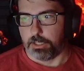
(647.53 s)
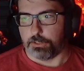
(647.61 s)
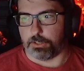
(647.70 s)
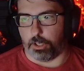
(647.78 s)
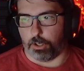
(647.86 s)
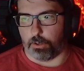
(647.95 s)

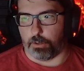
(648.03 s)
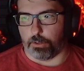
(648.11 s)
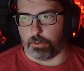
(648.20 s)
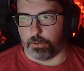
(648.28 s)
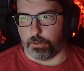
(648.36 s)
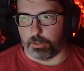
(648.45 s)
So
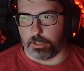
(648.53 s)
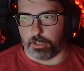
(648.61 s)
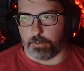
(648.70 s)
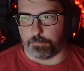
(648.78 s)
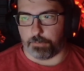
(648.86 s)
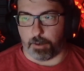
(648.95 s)

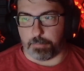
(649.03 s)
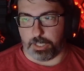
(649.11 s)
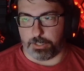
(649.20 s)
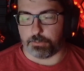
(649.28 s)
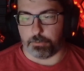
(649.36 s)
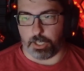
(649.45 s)
from this,